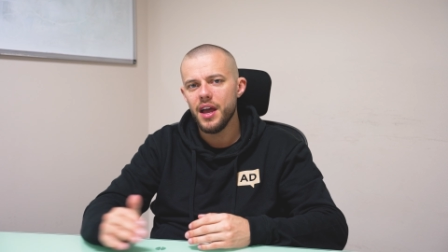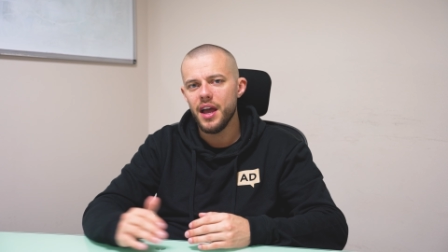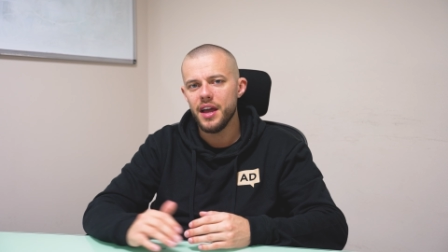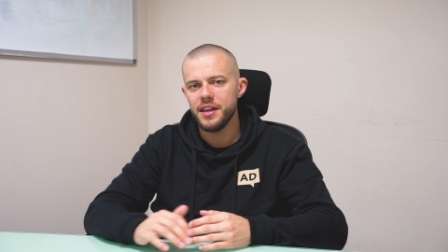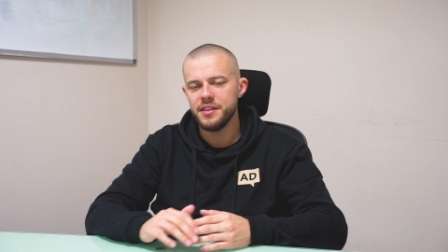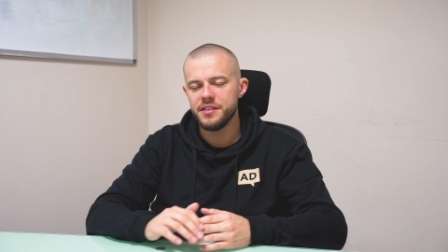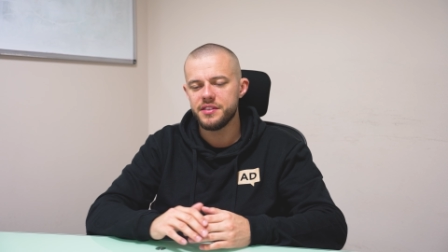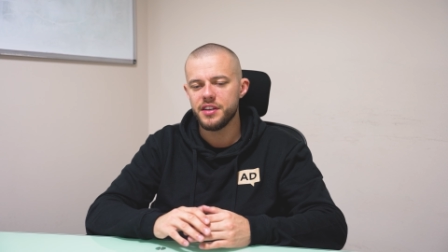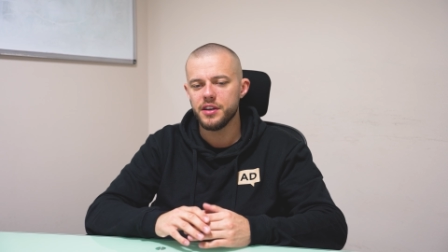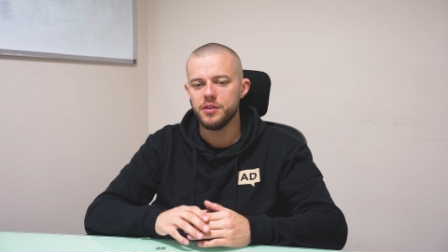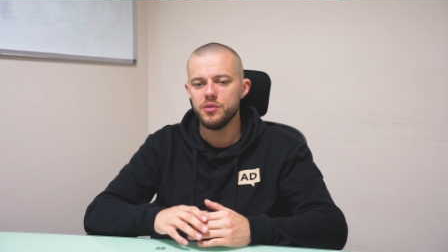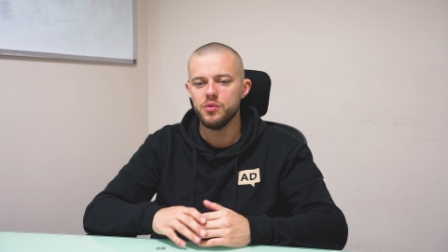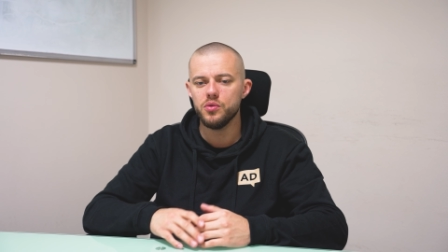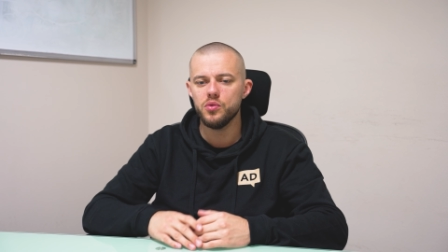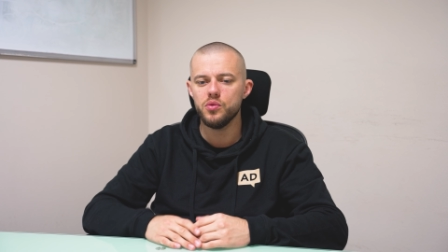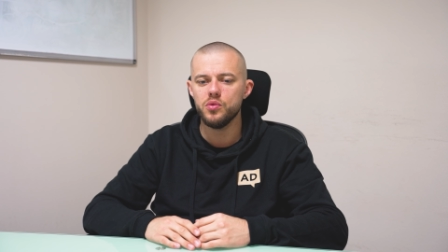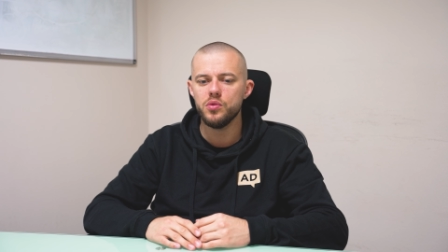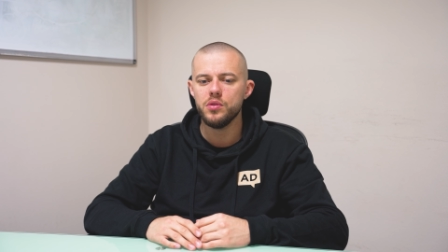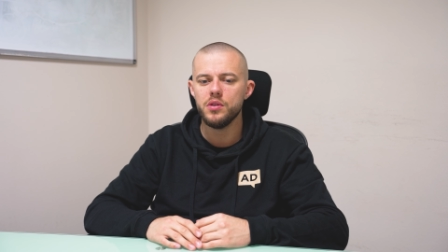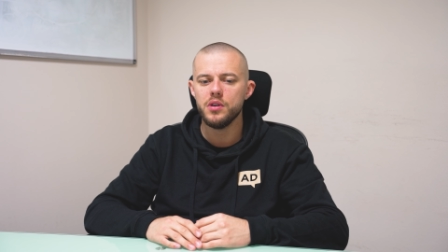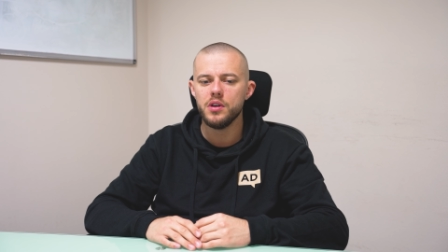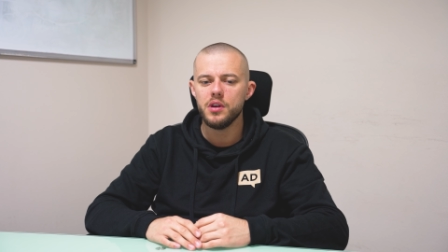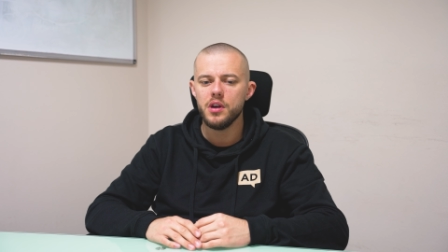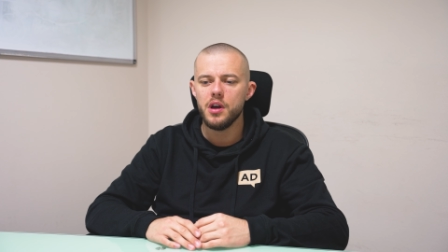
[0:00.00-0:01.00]

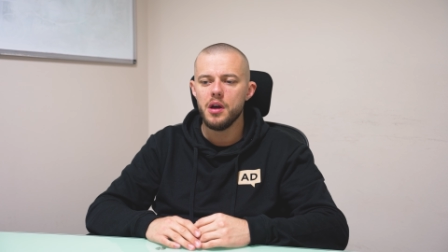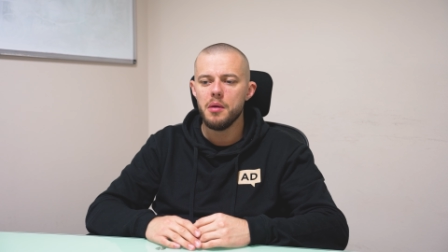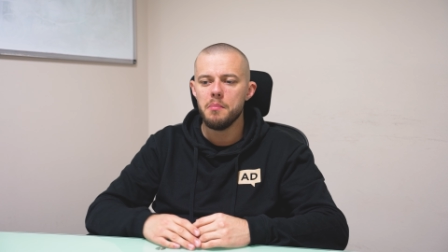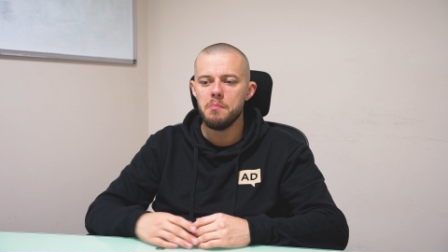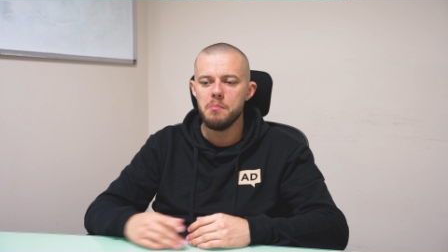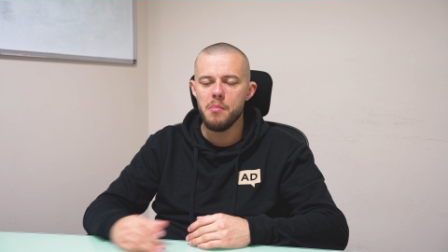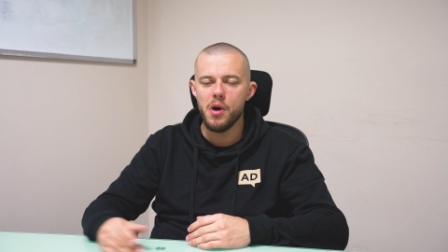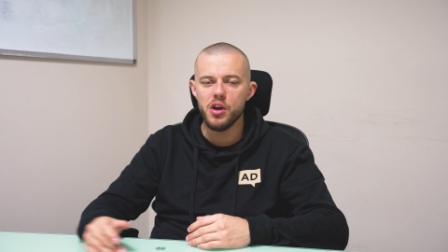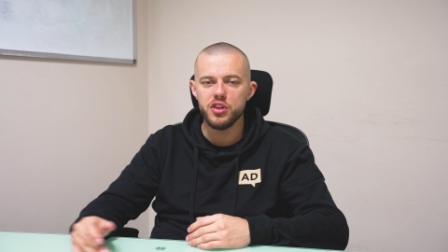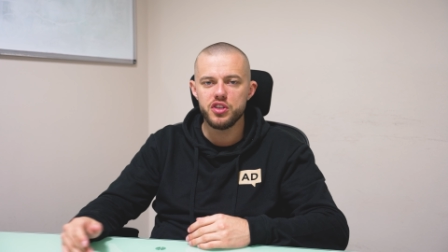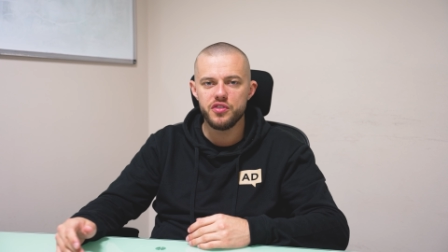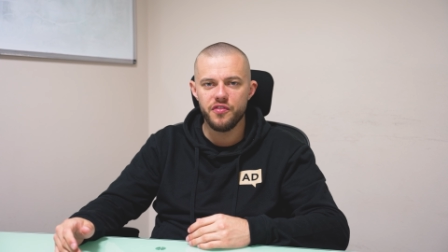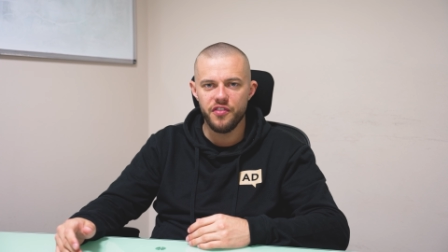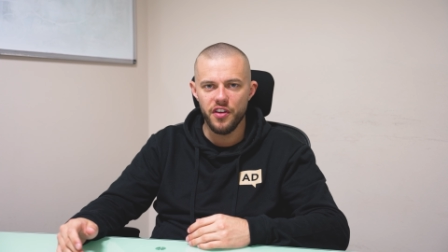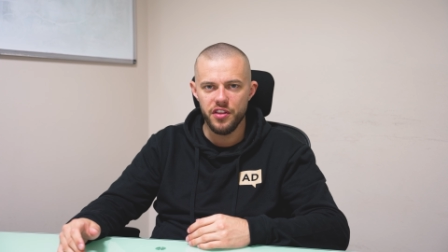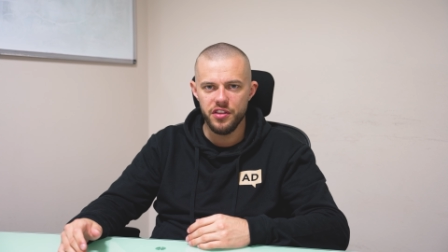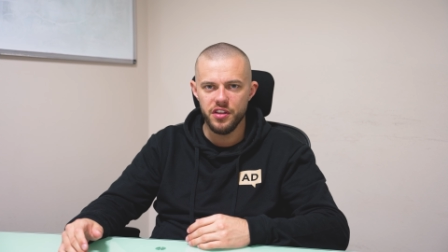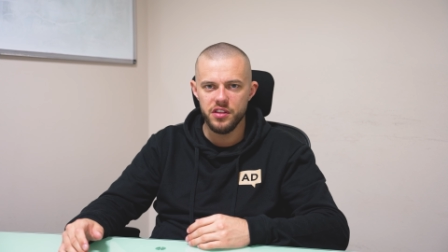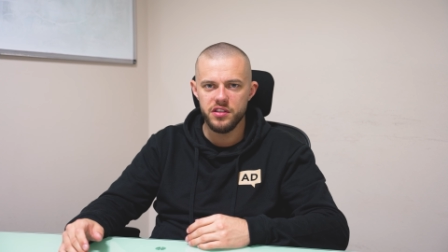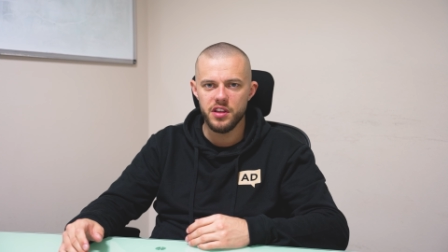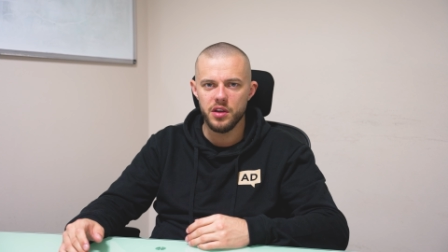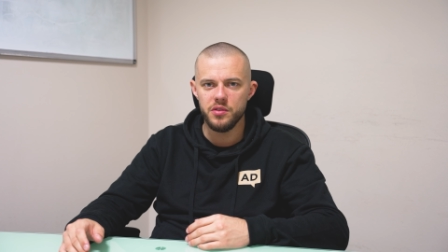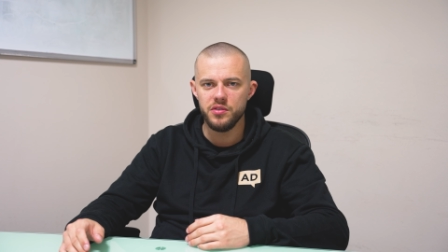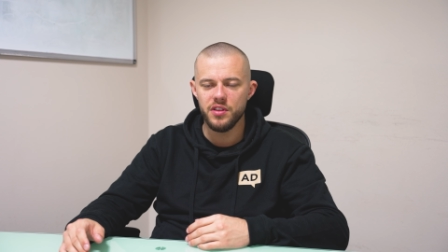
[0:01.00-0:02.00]
until much
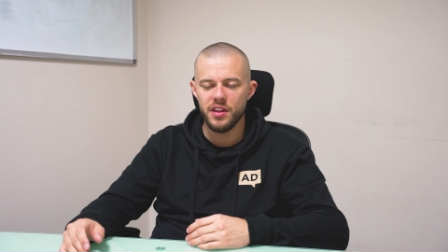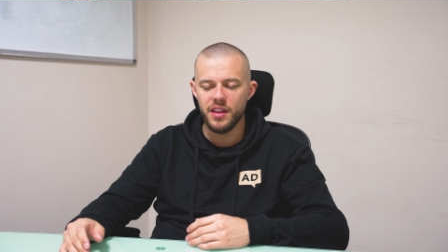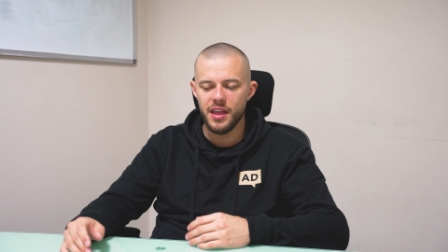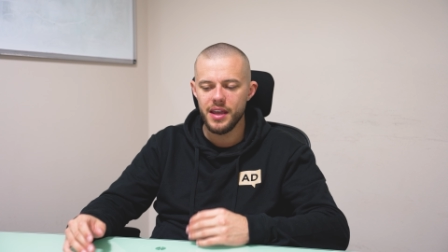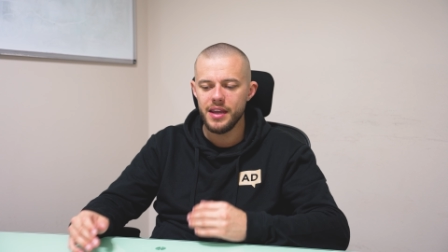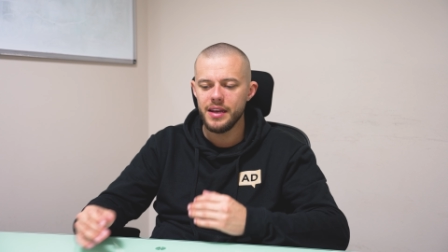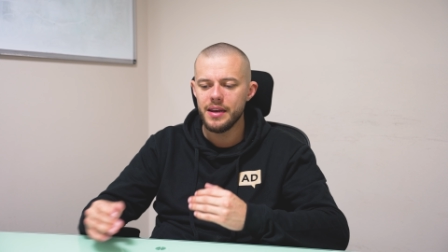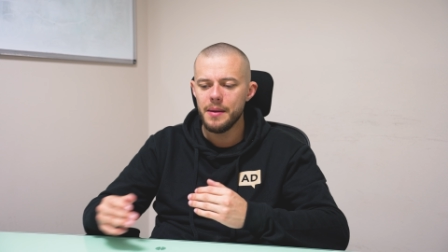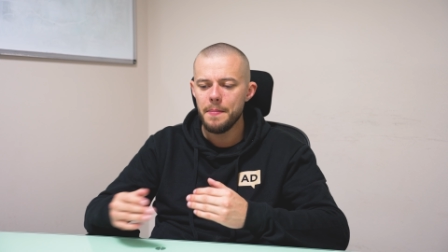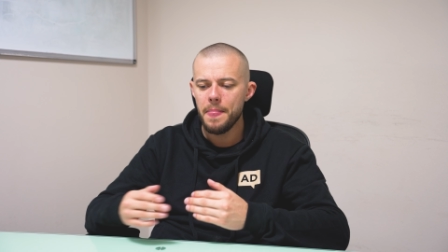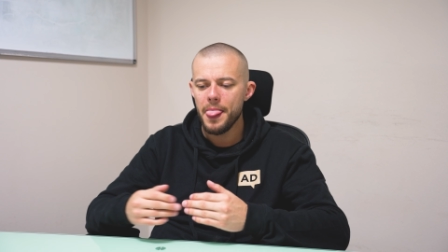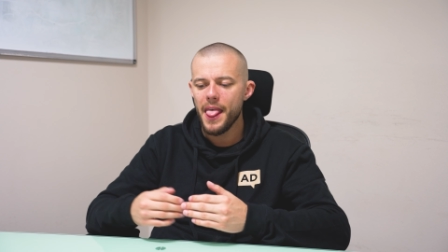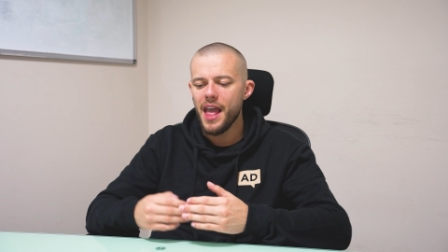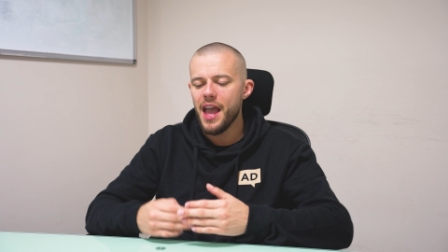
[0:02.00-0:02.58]
further down the line.